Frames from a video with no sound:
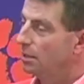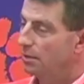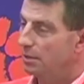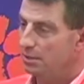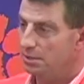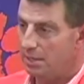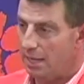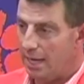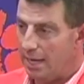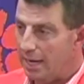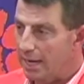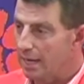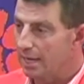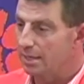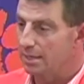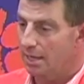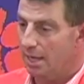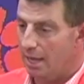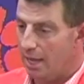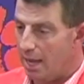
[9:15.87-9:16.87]
the day in
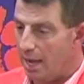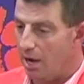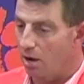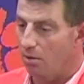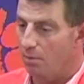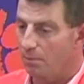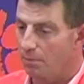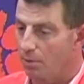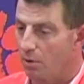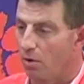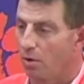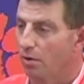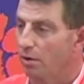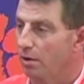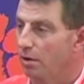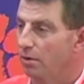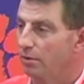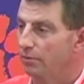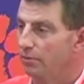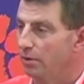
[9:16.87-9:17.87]
and day out
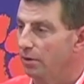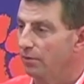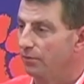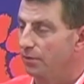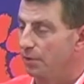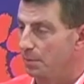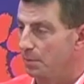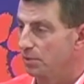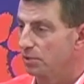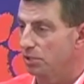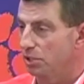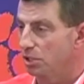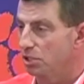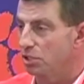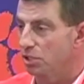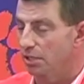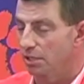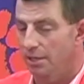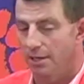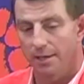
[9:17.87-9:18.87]
part of the
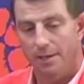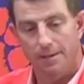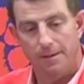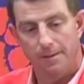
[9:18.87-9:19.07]
position,